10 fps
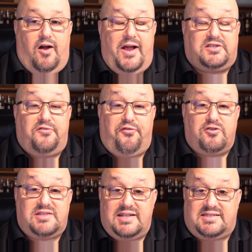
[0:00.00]
All right, so
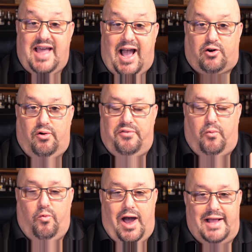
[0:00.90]
first let's tackle the
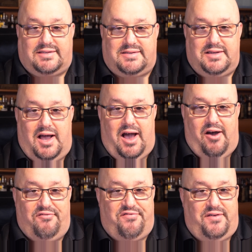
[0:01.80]
whats
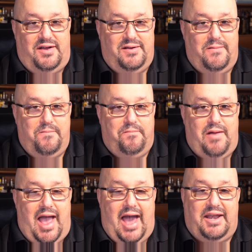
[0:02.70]
of
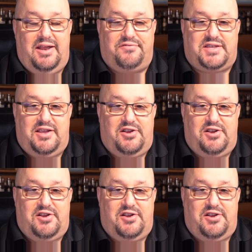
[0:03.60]
additives